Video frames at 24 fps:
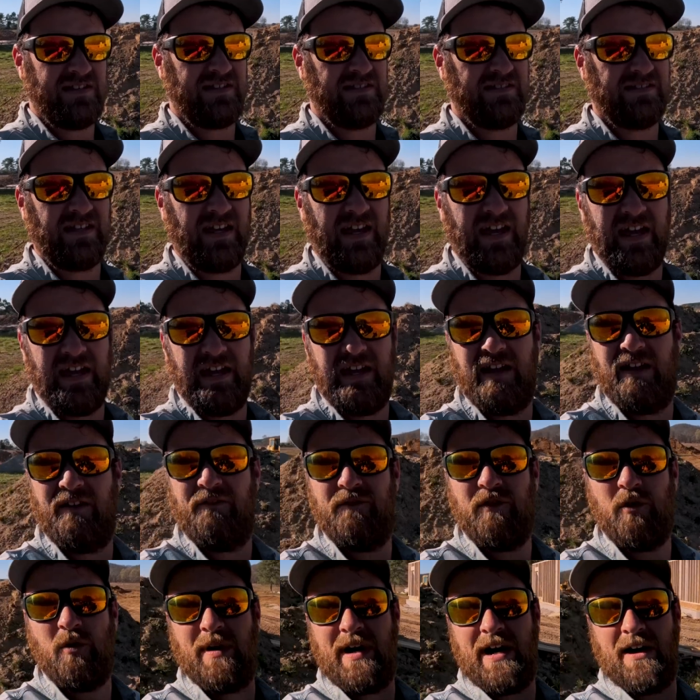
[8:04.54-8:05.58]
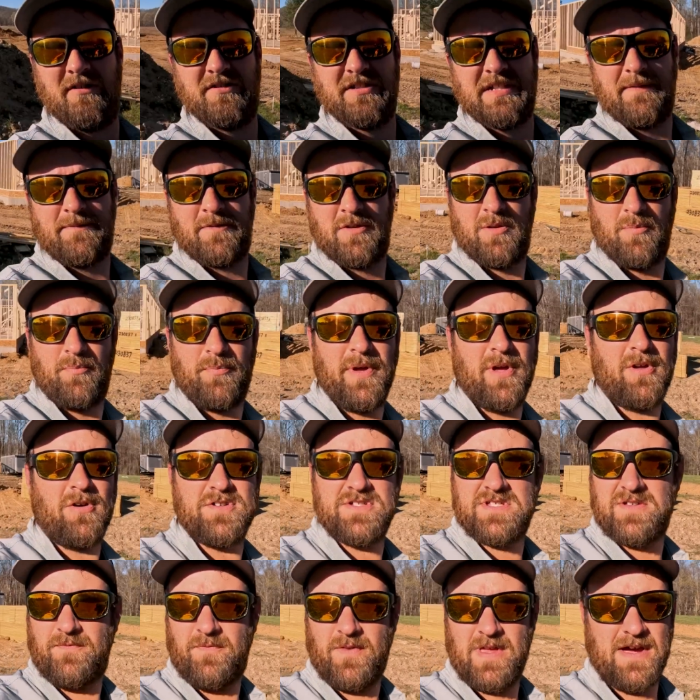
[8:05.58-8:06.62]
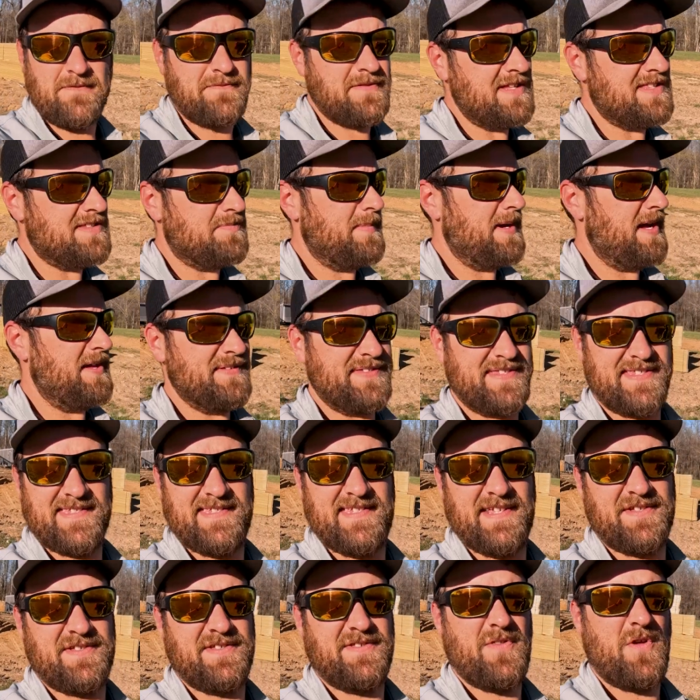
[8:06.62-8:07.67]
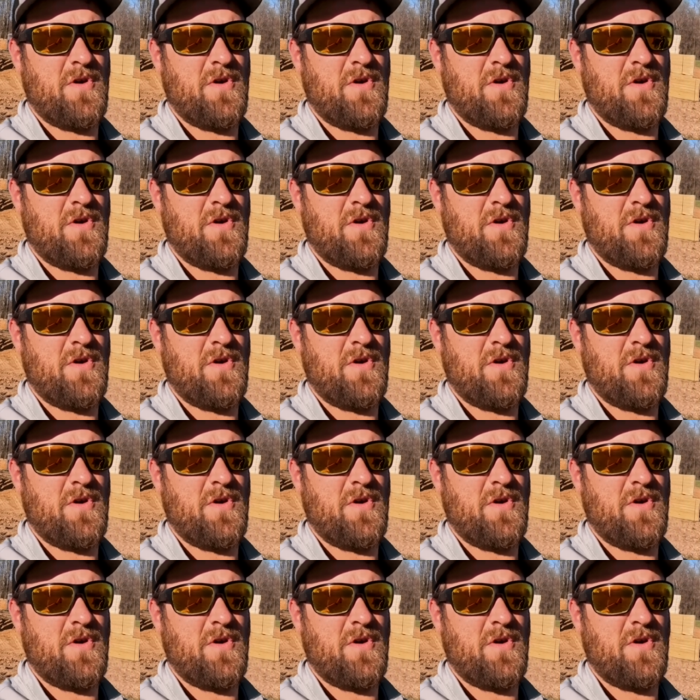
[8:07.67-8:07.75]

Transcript: this is a few hours after the builders have left. It's about six